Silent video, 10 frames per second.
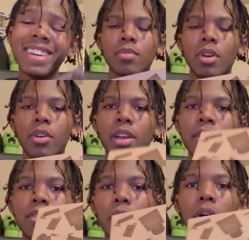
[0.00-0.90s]
okay,
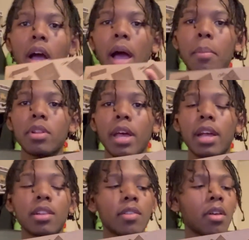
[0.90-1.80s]
so I'm gonna
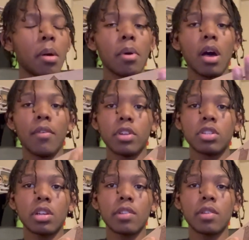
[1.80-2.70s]
hang this up
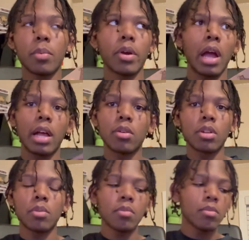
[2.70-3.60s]
eventually somewhere, I don't know.